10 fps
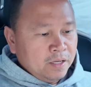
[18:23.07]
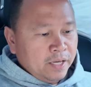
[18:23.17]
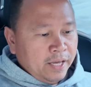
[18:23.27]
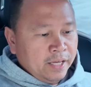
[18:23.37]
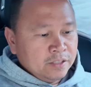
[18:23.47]

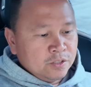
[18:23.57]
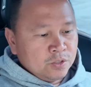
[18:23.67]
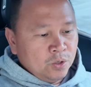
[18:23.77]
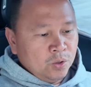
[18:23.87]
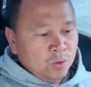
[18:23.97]
And
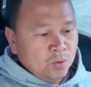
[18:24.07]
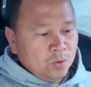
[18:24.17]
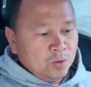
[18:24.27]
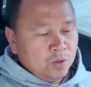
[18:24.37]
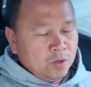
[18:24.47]
so
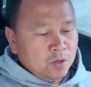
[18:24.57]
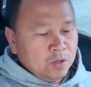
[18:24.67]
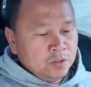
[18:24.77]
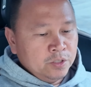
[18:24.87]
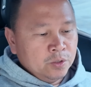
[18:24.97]

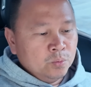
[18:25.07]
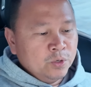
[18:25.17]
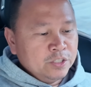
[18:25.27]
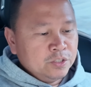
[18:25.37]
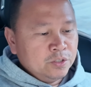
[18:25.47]
the
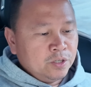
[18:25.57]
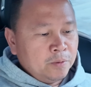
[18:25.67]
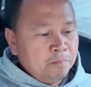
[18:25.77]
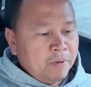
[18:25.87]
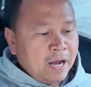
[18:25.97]
original
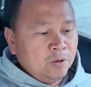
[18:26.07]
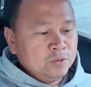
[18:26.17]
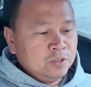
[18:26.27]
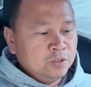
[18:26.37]
amount